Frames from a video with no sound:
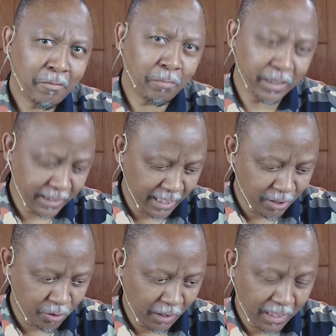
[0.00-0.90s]
But says
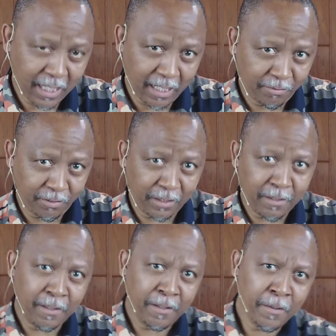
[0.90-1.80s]
John Calvin,
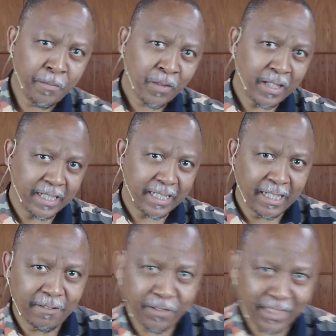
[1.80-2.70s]

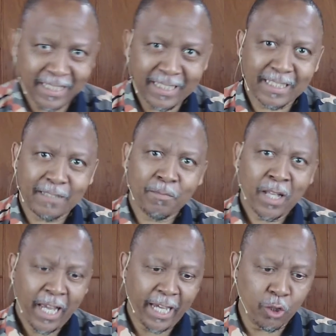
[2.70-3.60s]
reverence
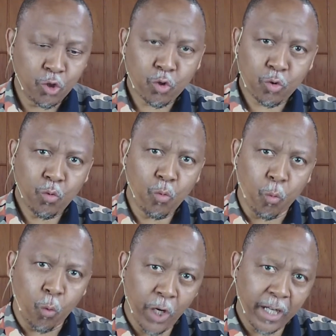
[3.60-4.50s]
and true
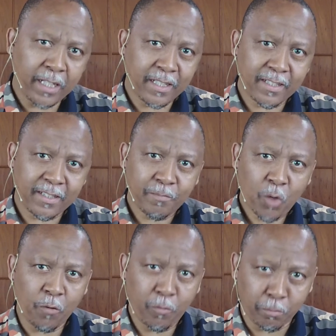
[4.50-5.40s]
works
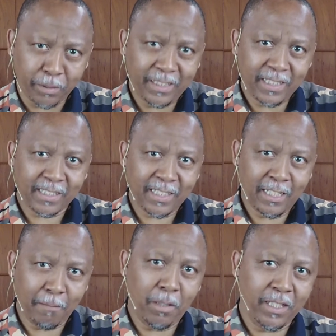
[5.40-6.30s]
of obedience that
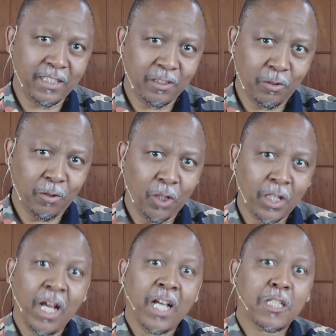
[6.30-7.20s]
are pleasing to God
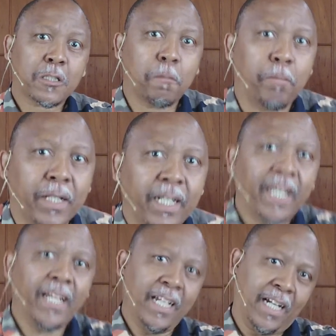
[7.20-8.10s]

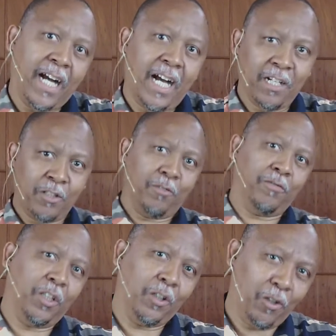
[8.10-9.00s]
spring out of
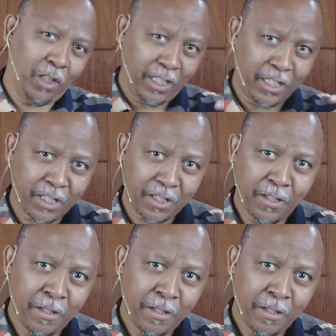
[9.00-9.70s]
the knowledge